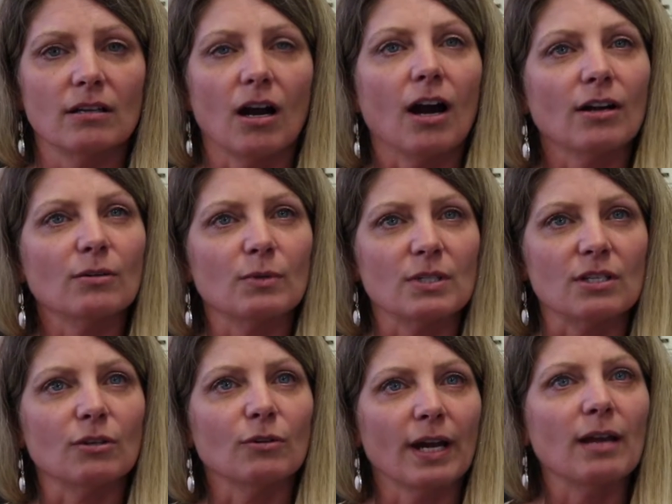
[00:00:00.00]
art was
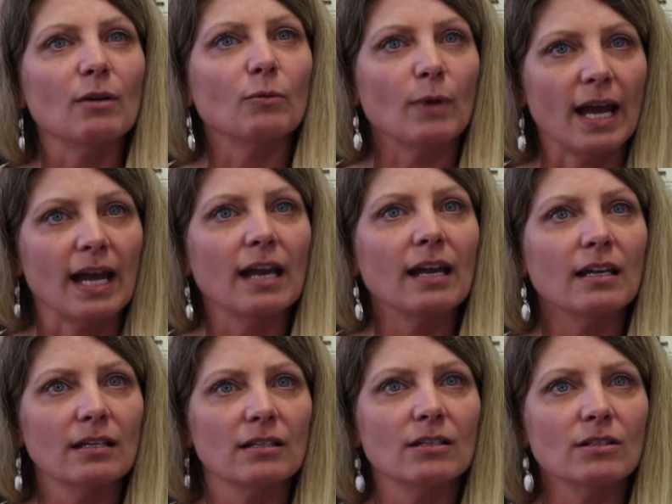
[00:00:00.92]
a great way
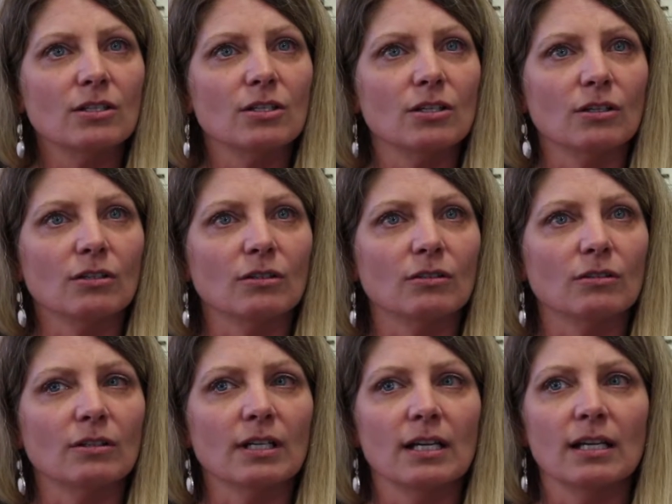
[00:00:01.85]

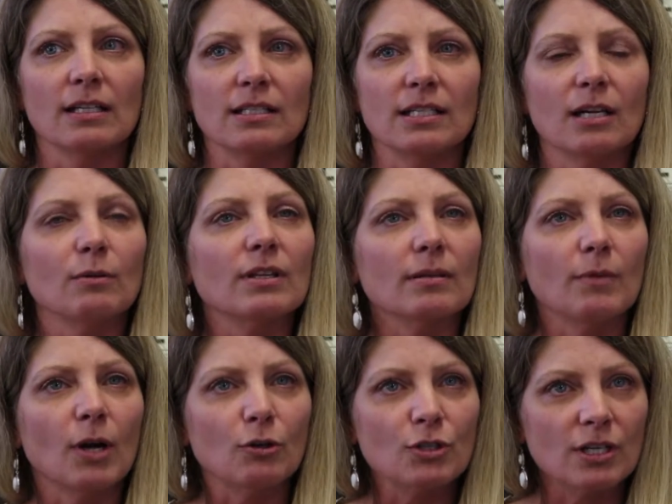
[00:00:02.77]
to deal with
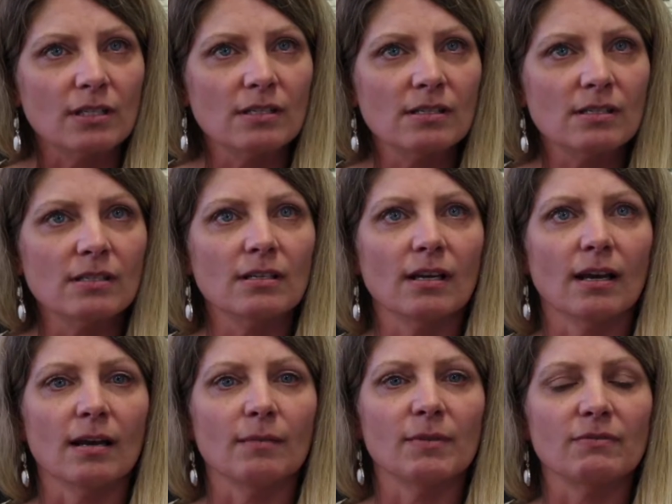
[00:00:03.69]
emotions.
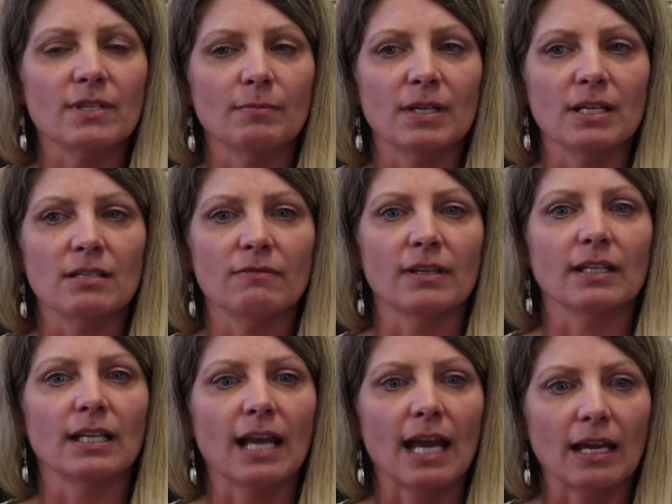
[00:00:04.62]
If somebody's
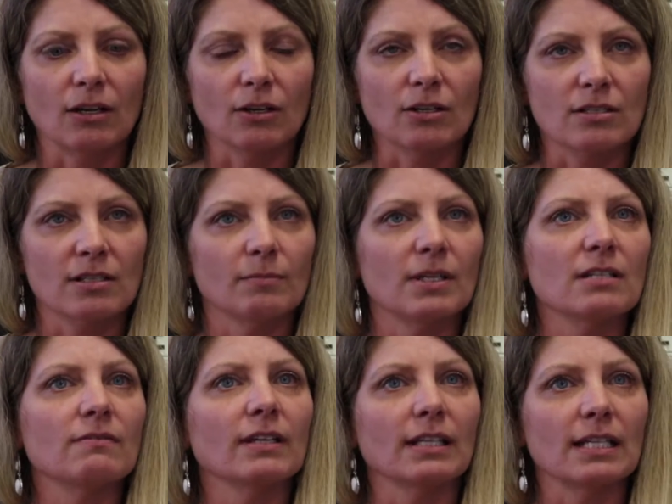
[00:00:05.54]
feeling anger, or
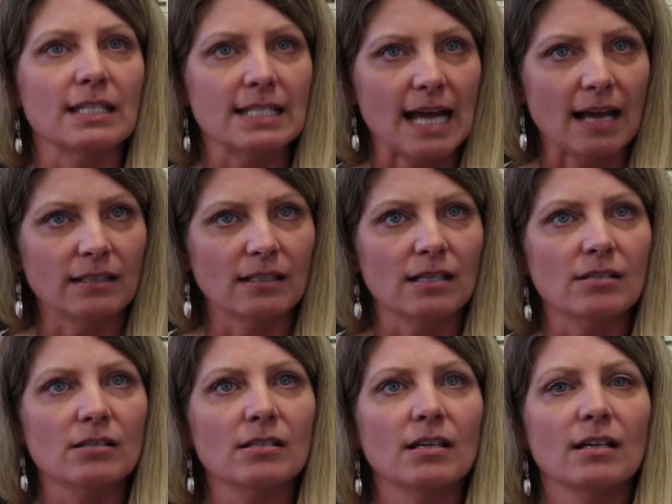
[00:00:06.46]
somebody's feeling
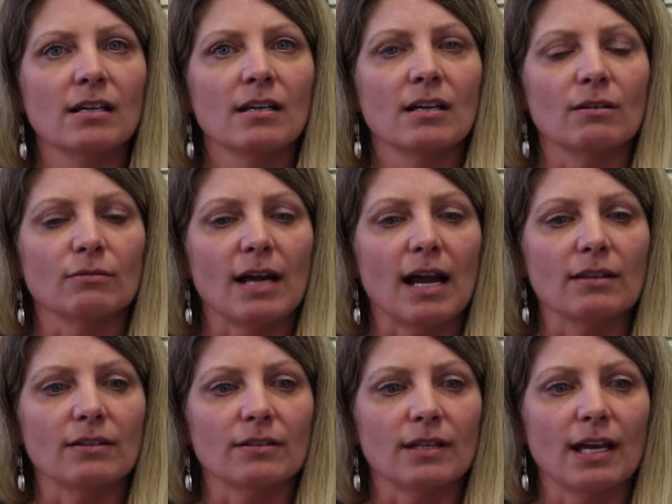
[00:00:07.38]
sadness,
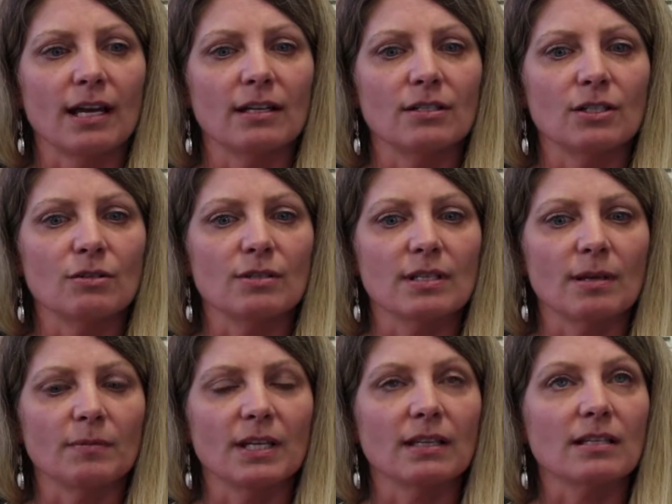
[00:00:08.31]
rather than do
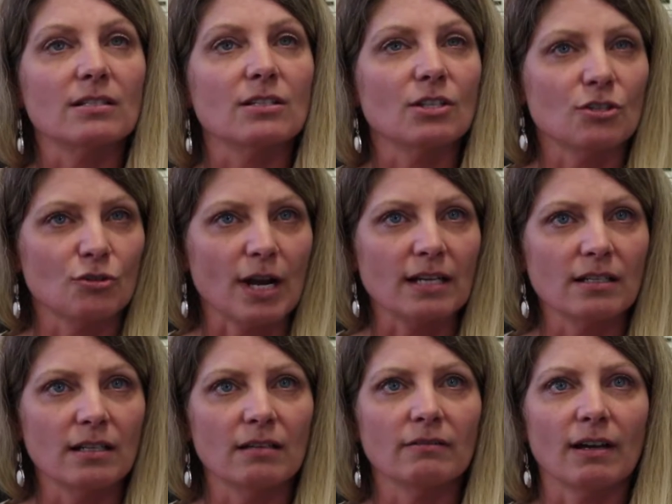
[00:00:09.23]
something that's
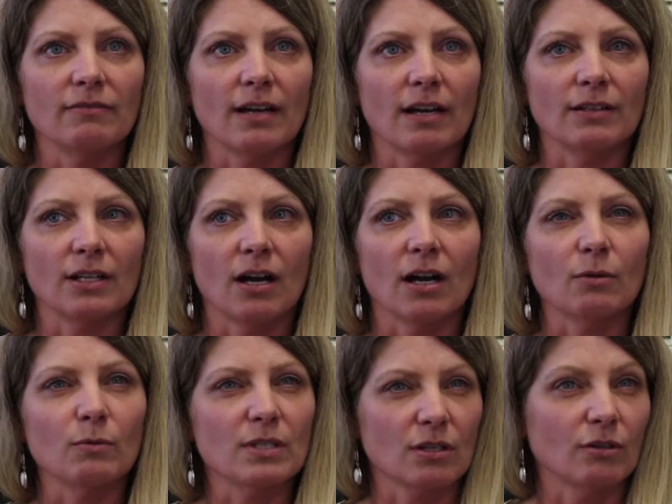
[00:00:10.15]
destructive, I found that
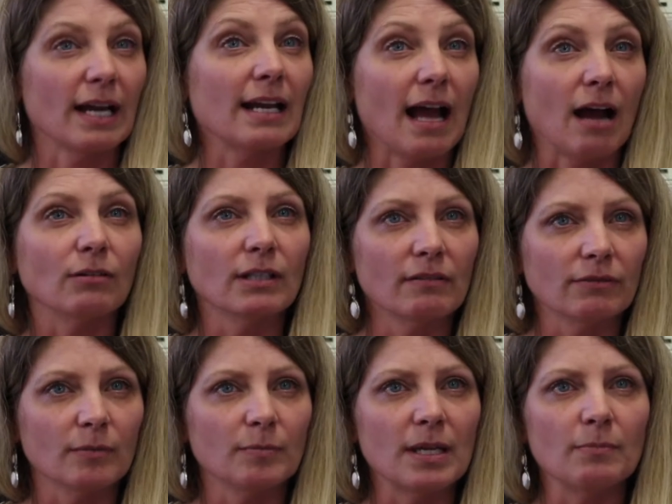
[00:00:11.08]
art was a great outlet
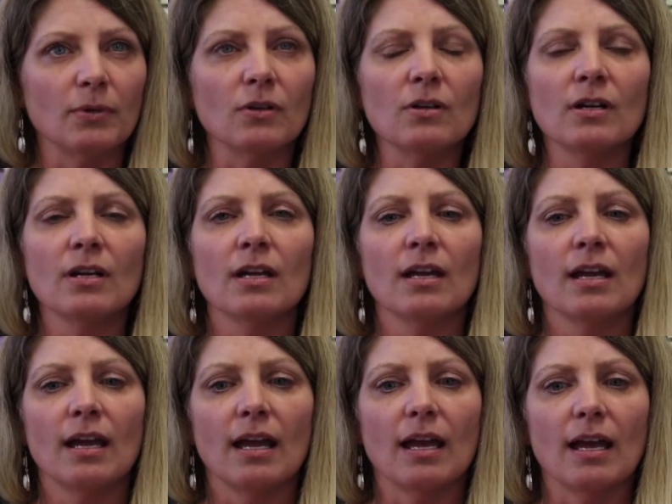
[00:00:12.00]
for people.
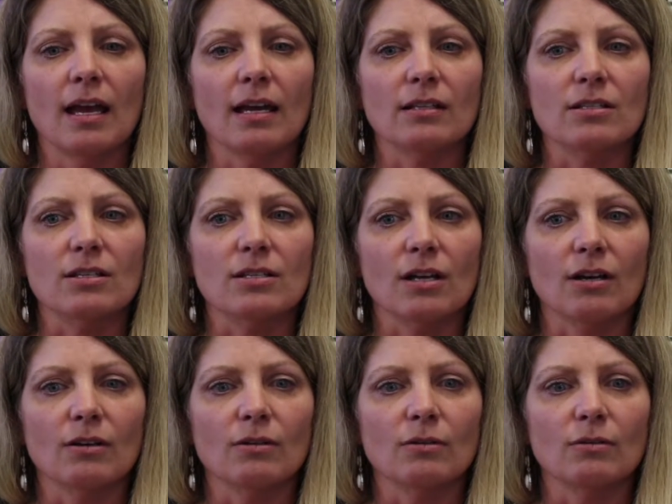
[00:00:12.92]
And
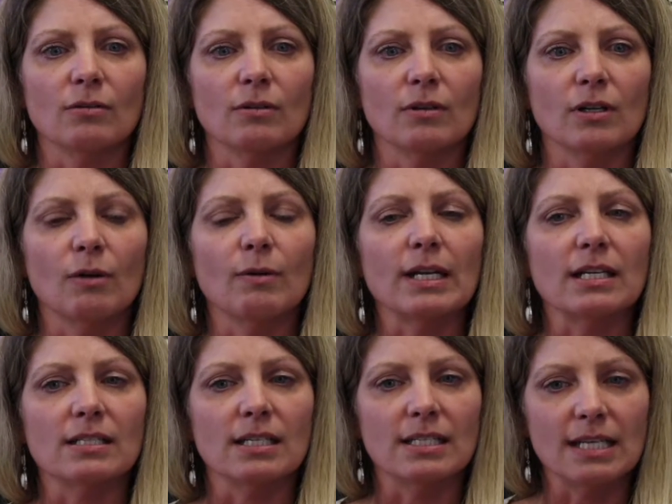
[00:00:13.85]
so going
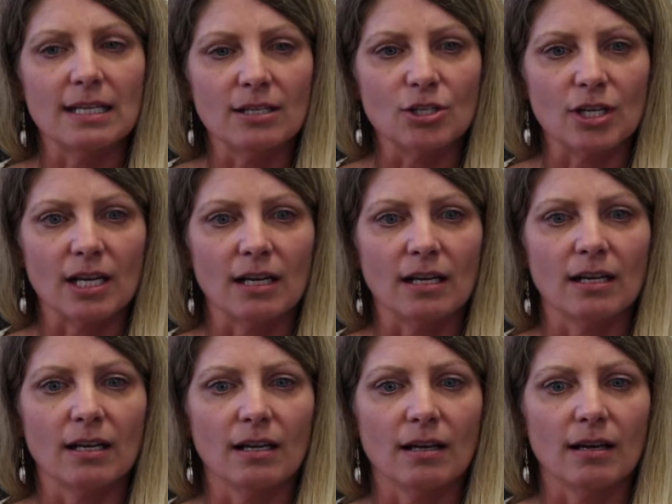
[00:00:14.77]
into teaching,